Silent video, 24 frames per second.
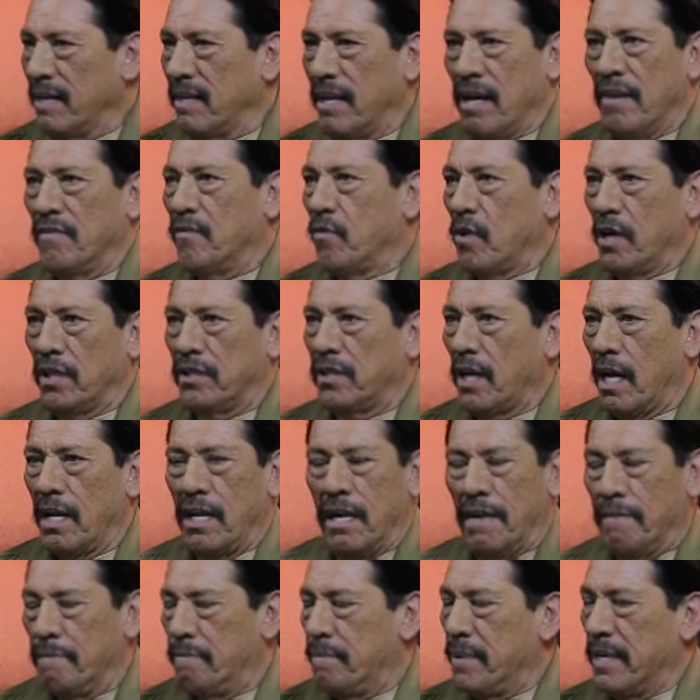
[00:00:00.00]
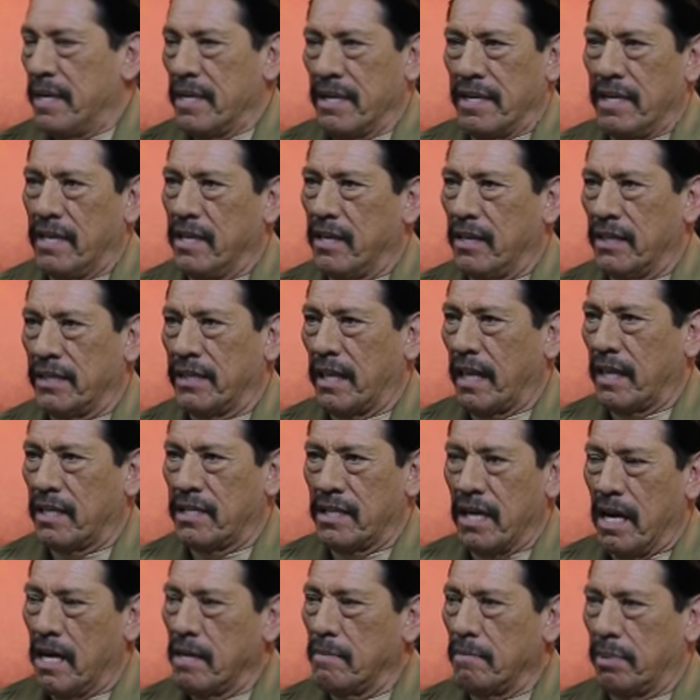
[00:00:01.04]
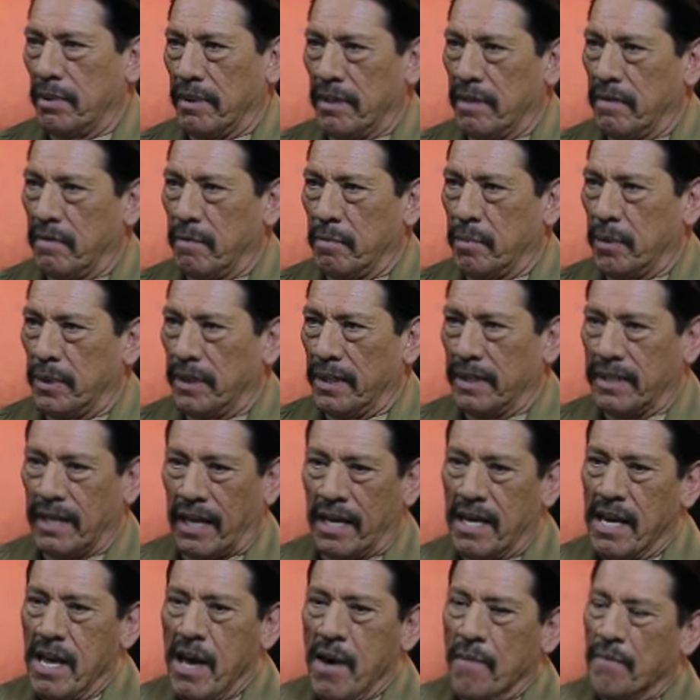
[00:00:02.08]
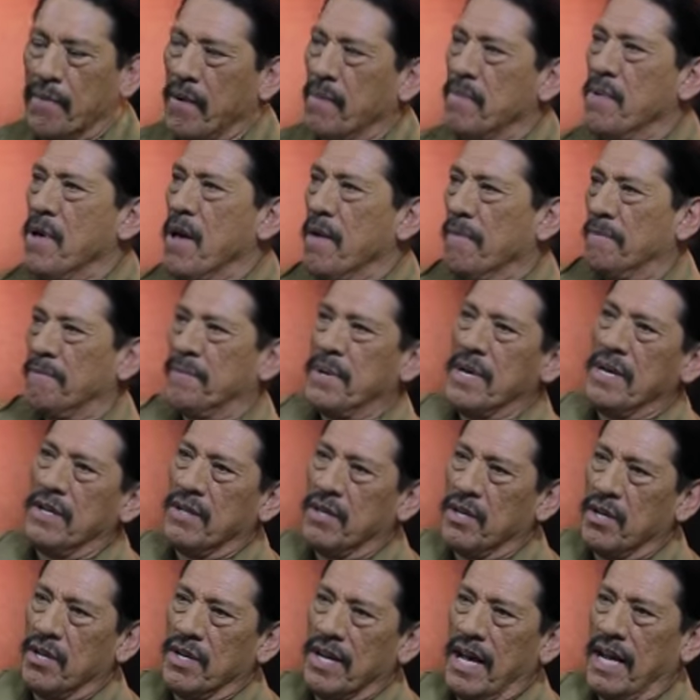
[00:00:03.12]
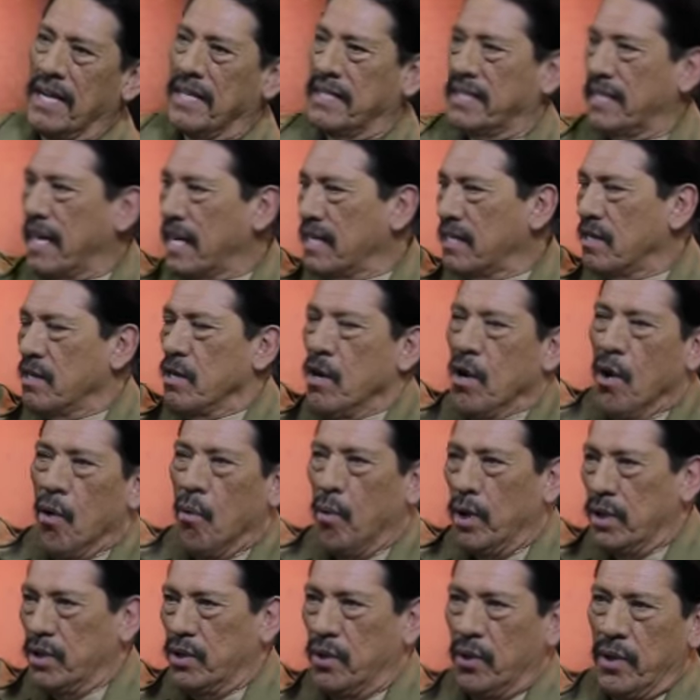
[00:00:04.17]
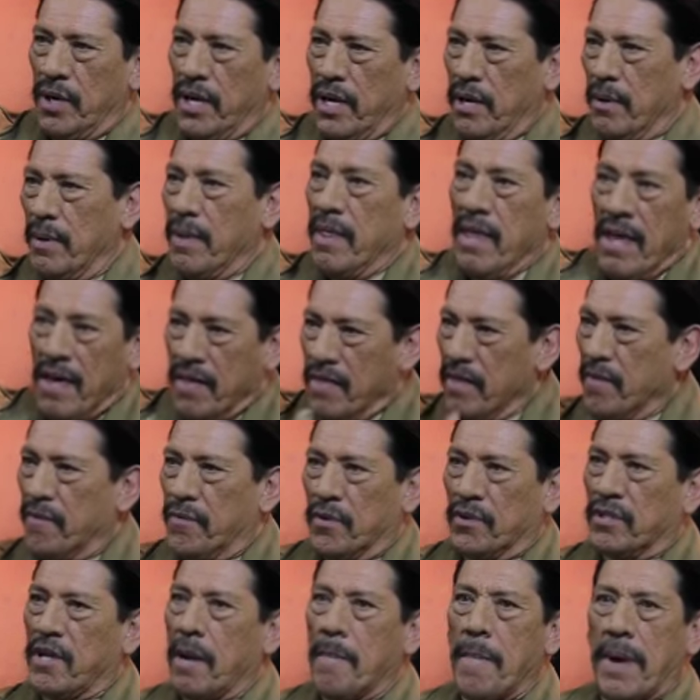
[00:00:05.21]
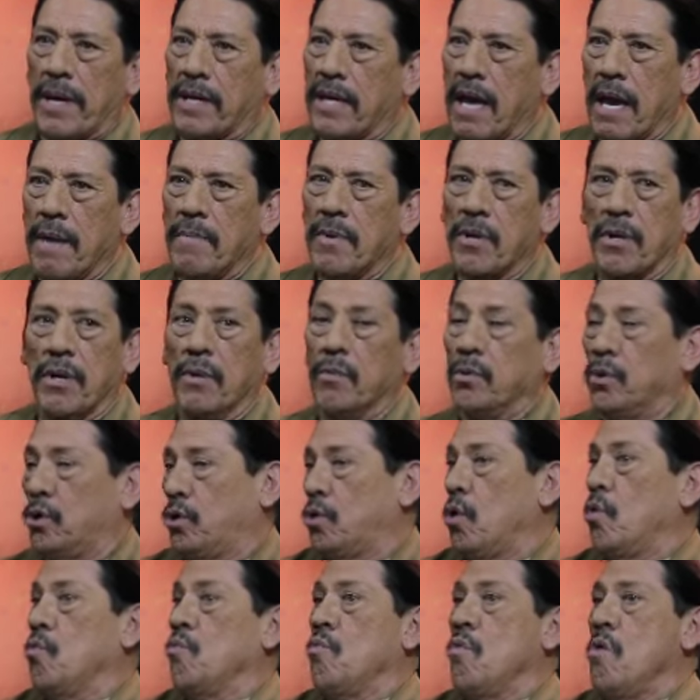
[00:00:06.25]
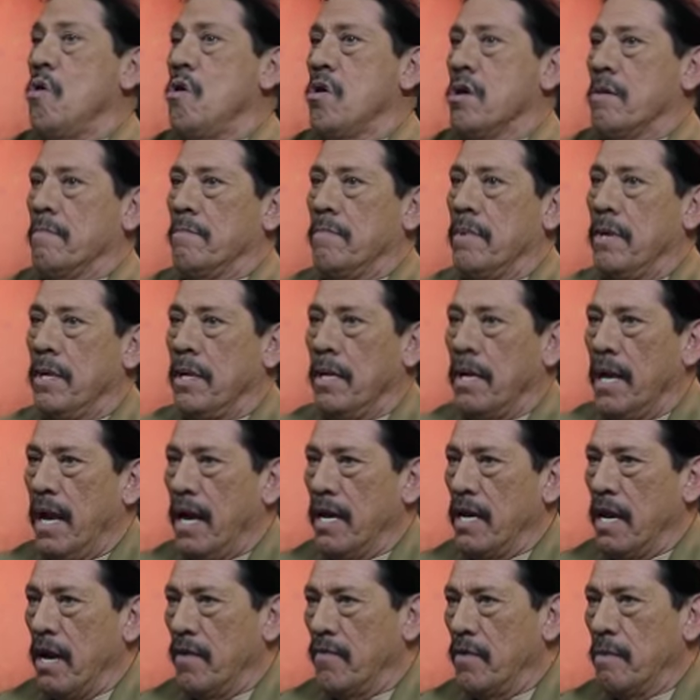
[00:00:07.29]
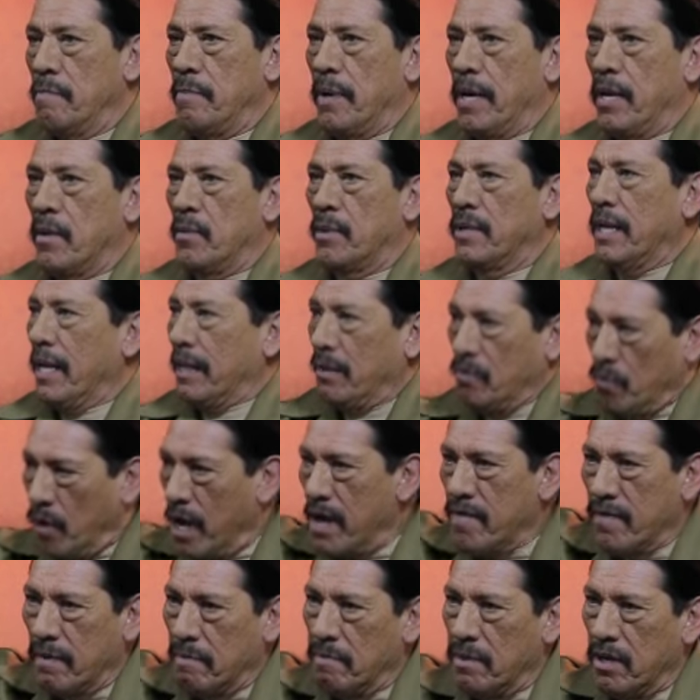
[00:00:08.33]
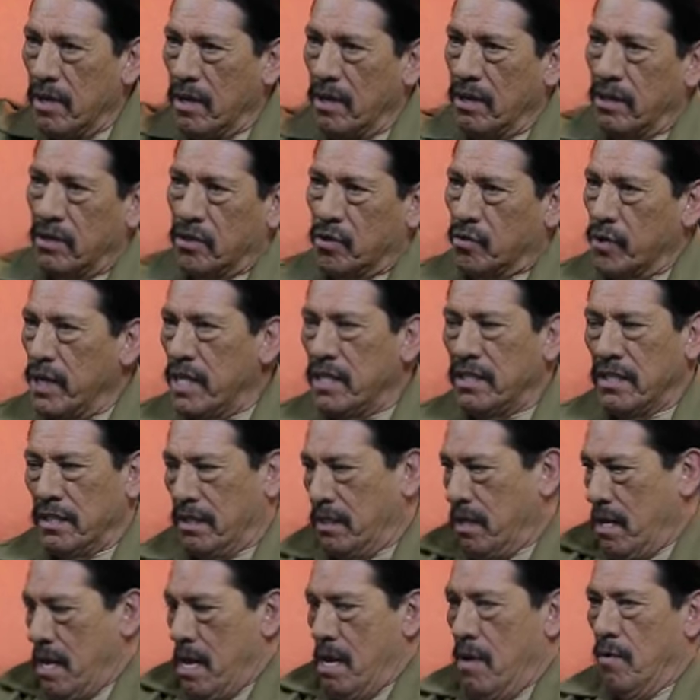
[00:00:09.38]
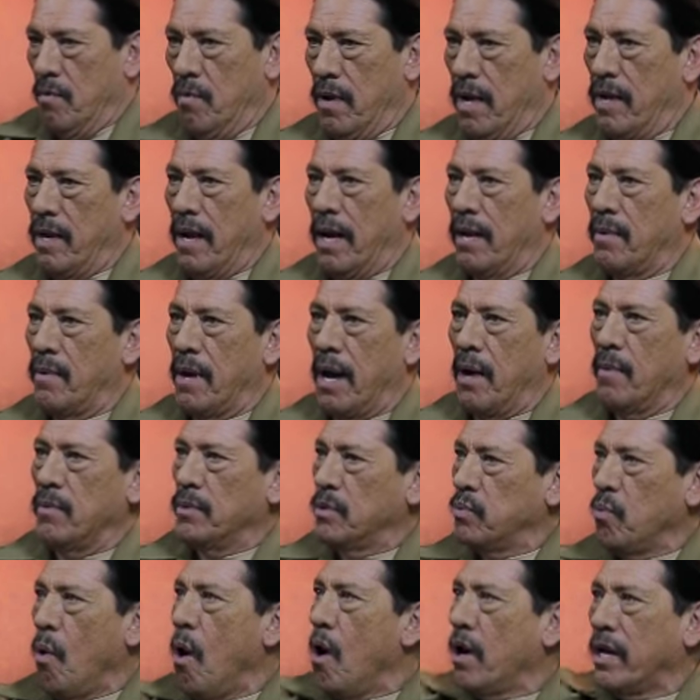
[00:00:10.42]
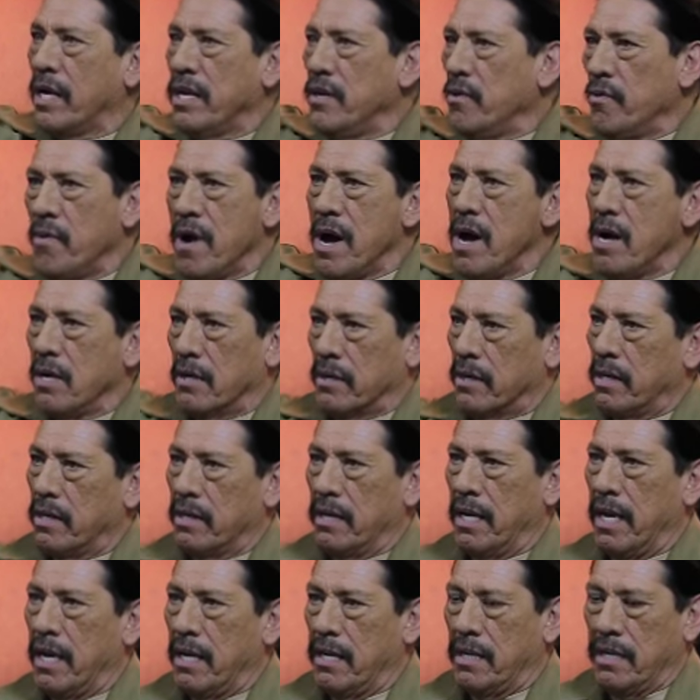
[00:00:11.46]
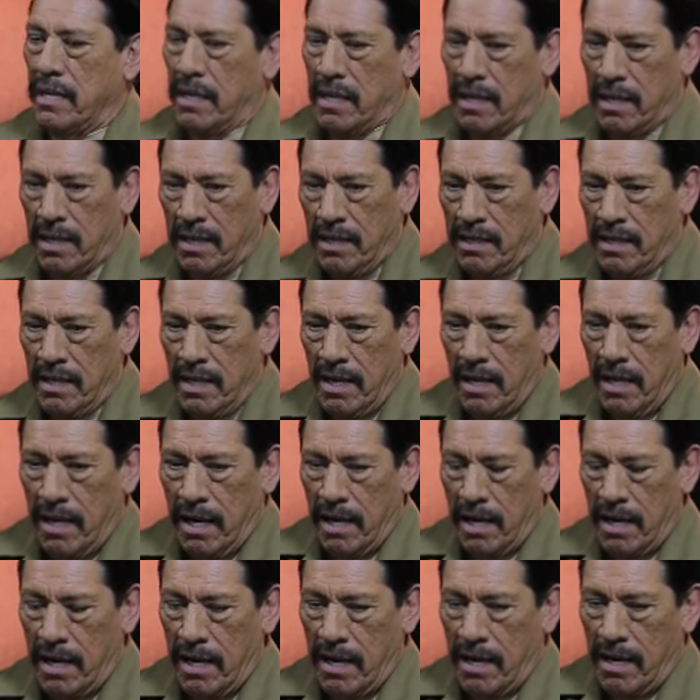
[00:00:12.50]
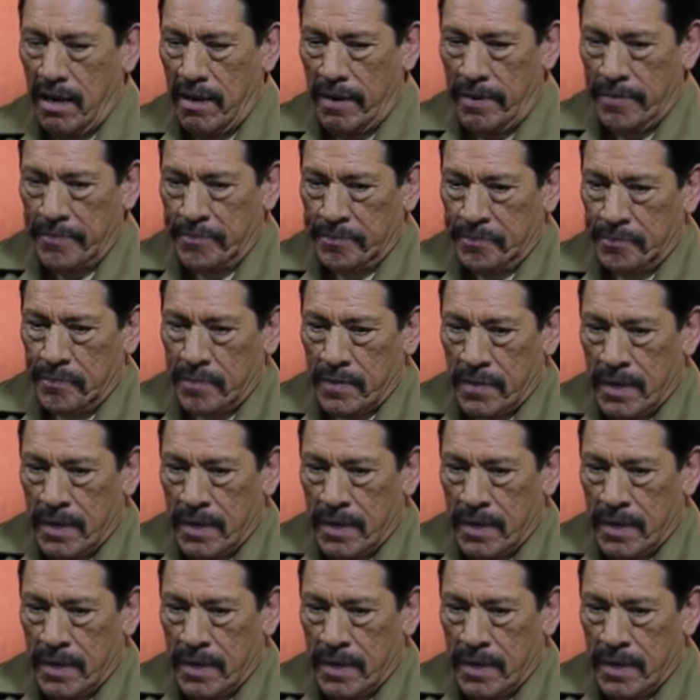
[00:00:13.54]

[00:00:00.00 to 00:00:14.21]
I love Russia. I love being here. It's like, it's unbelievable. It's like from being in the United States and what you hear. The first time I came here, it was so warm. And everybody would like wave at me on the streets. And when I was walking around and the